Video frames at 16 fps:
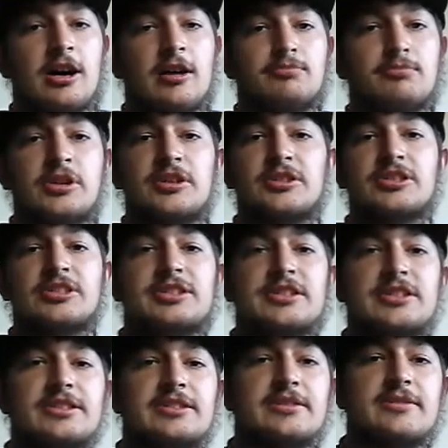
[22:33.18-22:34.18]

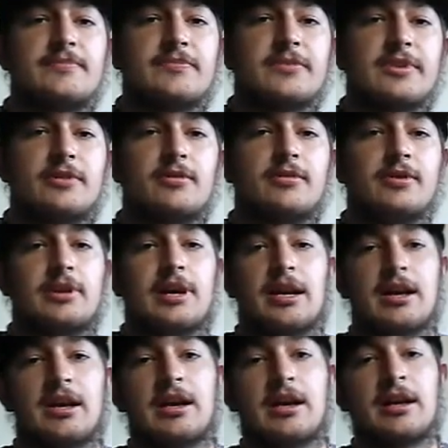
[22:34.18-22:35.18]
purchases or
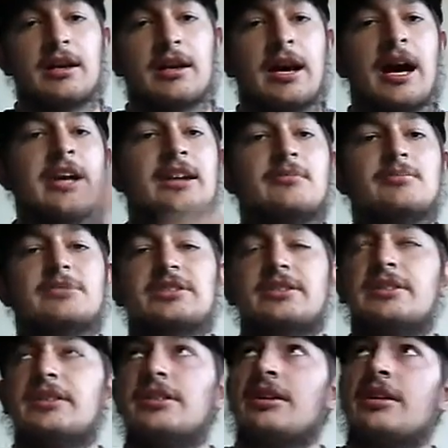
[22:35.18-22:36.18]
items.
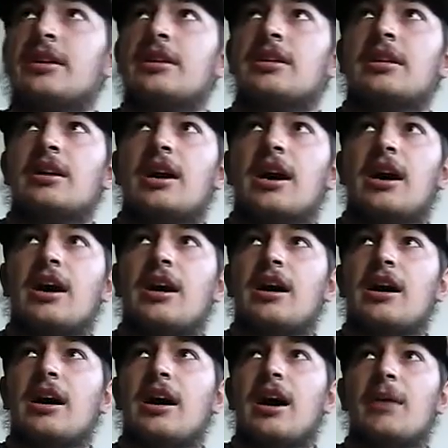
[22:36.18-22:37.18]

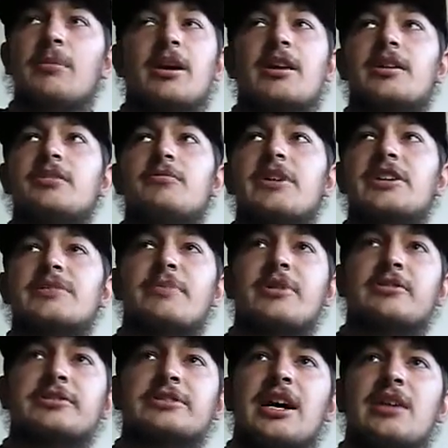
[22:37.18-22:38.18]
I'm not going to waste my
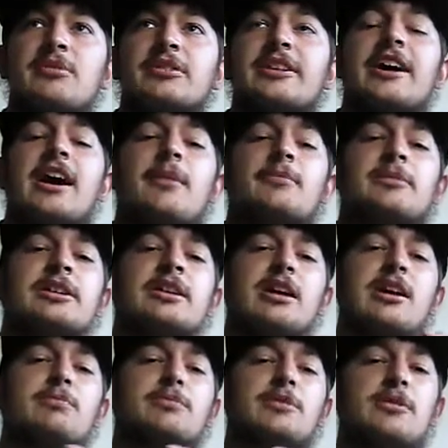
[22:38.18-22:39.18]
whole time on that. I'm going to
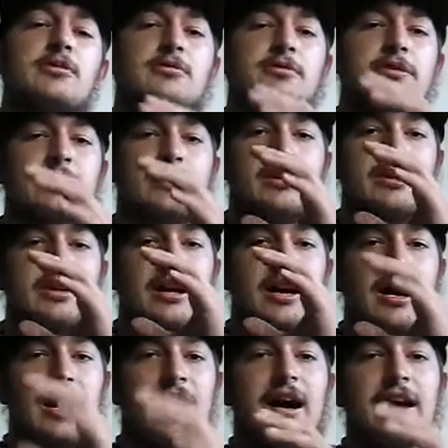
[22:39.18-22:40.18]
upload
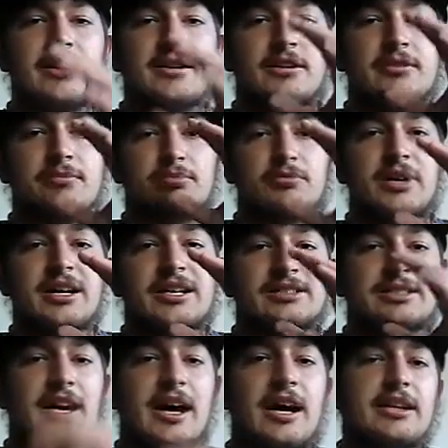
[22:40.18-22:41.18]
higher
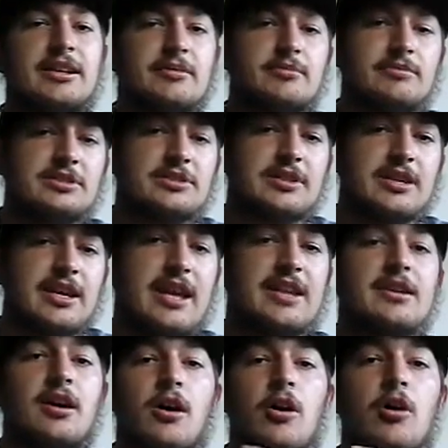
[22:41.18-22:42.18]
priced items in
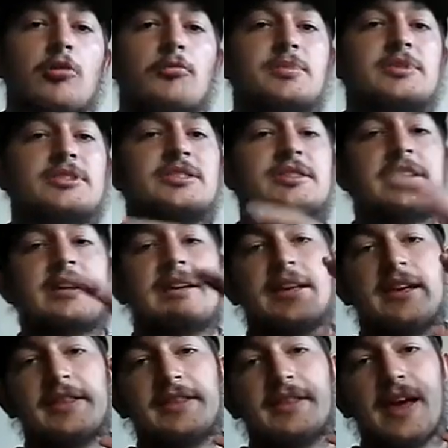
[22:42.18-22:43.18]
the hopes
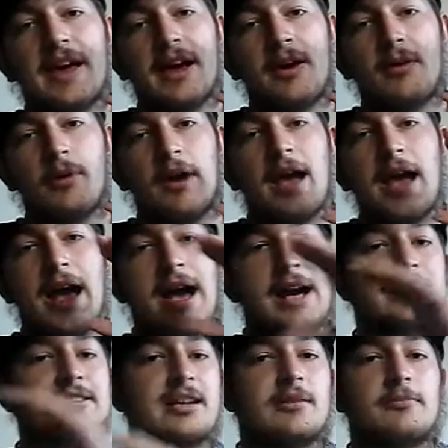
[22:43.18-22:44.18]
that
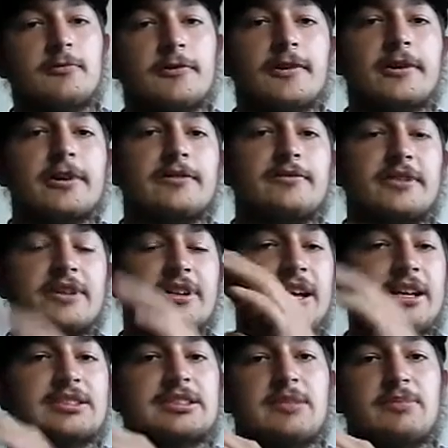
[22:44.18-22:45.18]
as I'm working for the
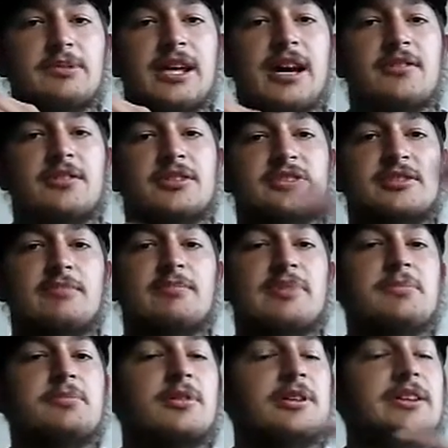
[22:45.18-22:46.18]
next couple hours, some
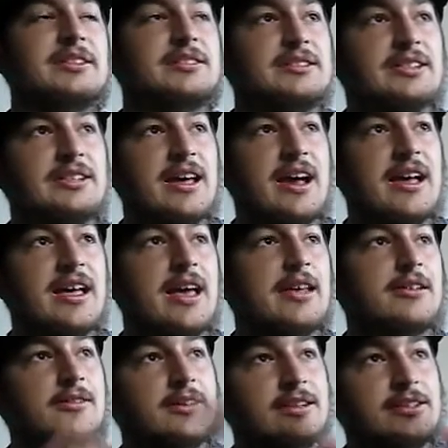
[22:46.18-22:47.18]
people are going to see that
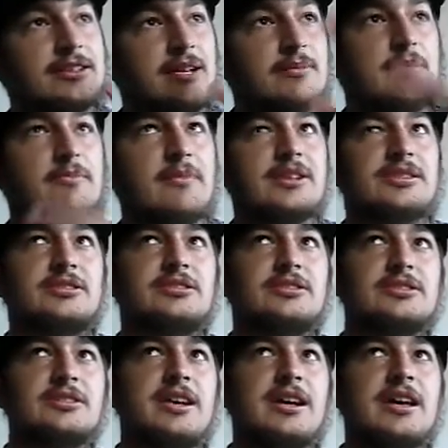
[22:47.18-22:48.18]
and they're going to send me
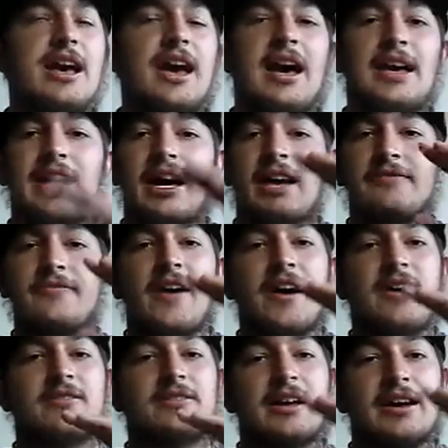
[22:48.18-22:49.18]
messages. And I
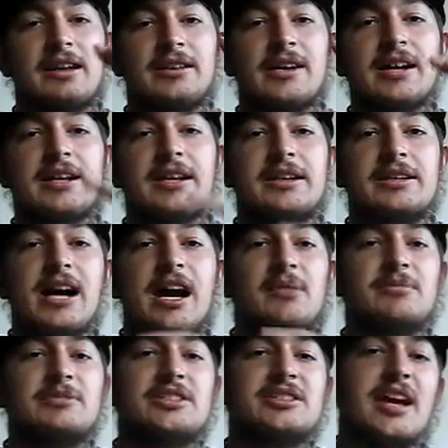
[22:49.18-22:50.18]
found that a lot of the
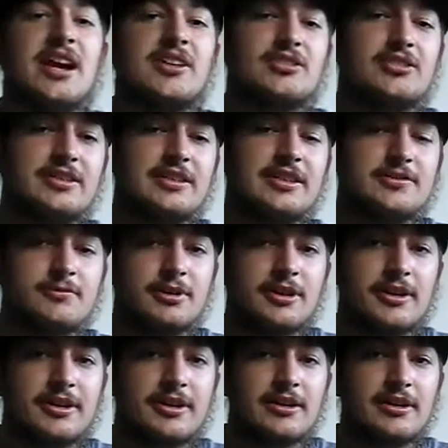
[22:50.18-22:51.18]
times this actually does work.